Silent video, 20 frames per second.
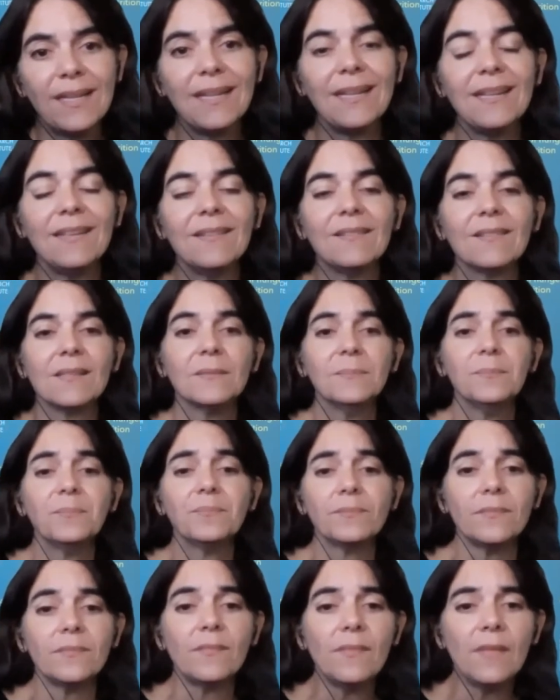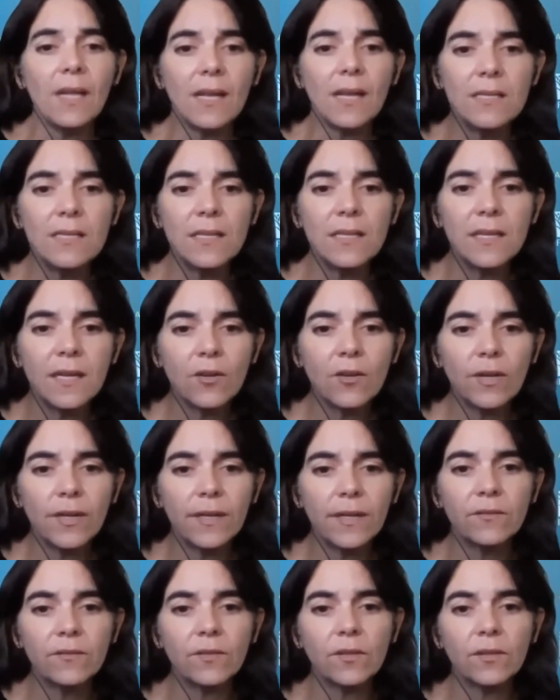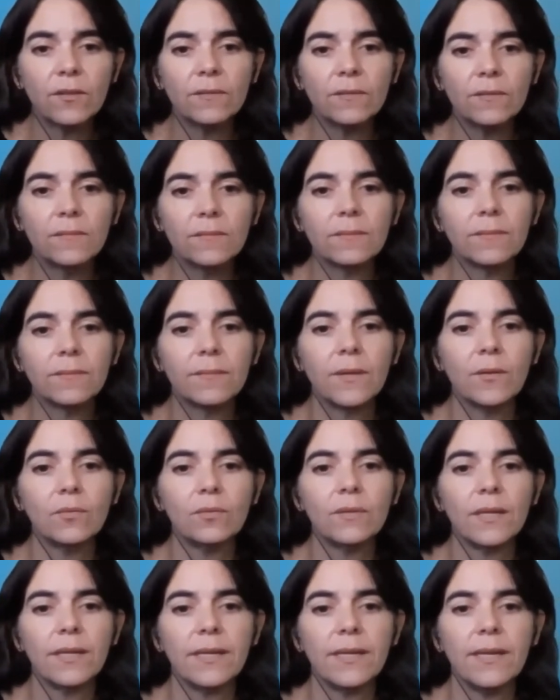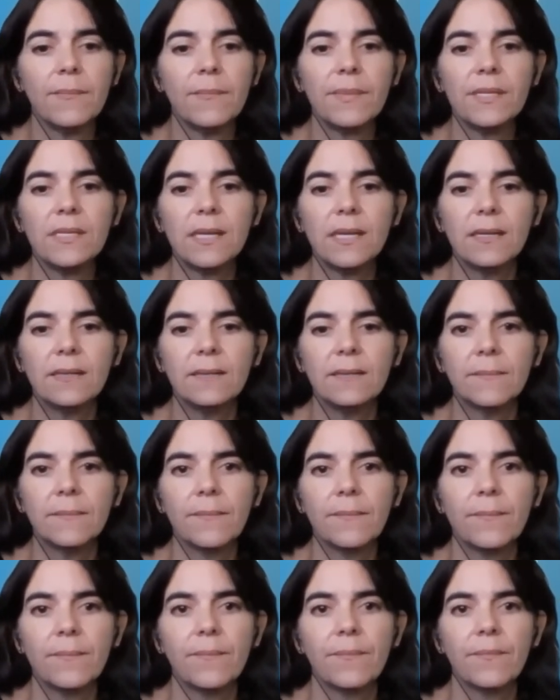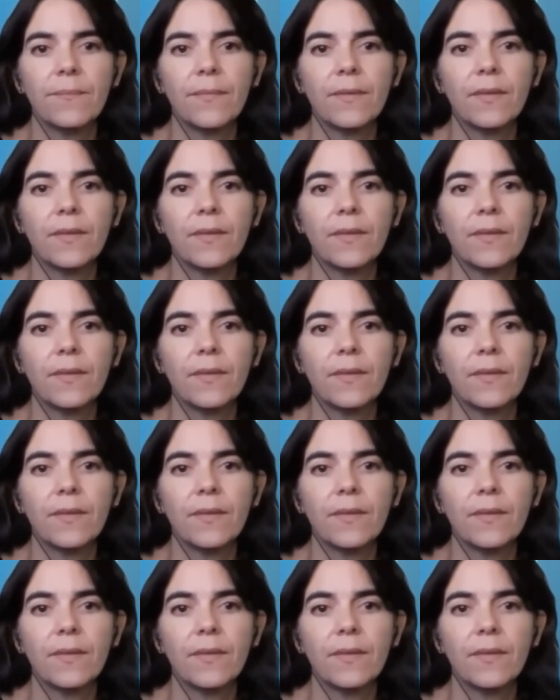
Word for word: our panelists. And with this, I would like to start